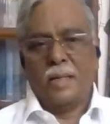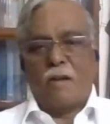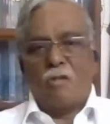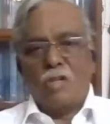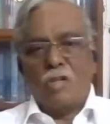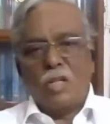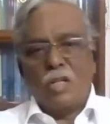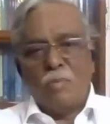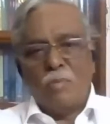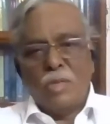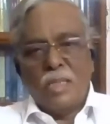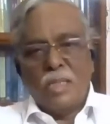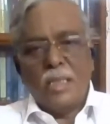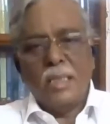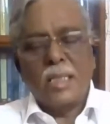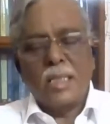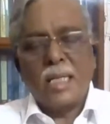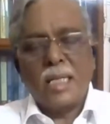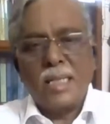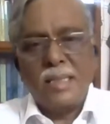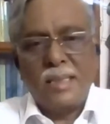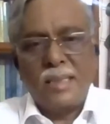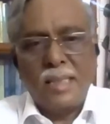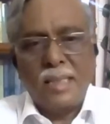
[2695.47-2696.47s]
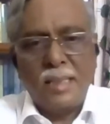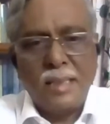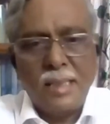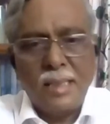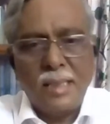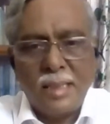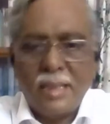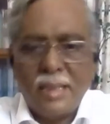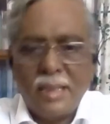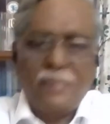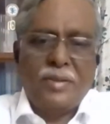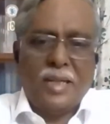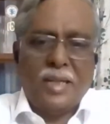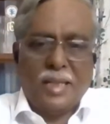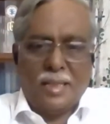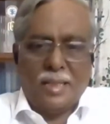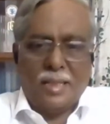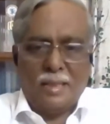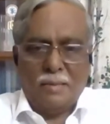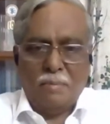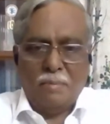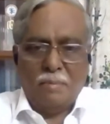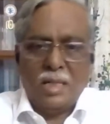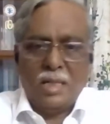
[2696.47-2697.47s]
Accountability to the conscience is
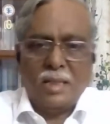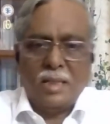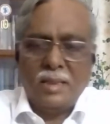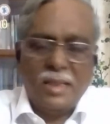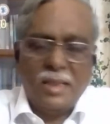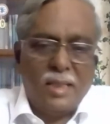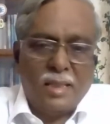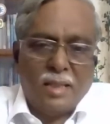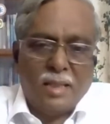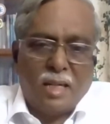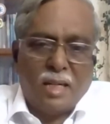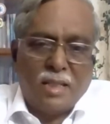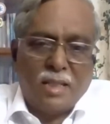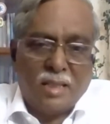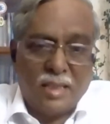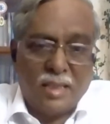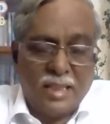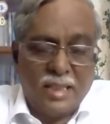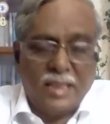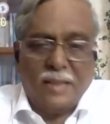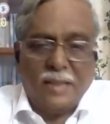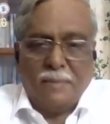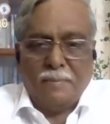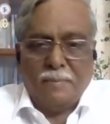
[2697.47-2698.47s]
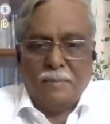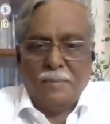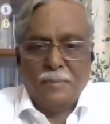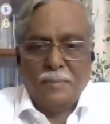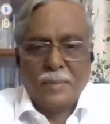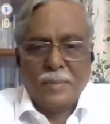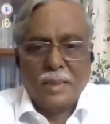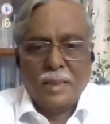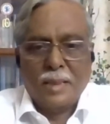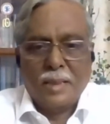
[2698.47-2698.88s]
different because it's not seen.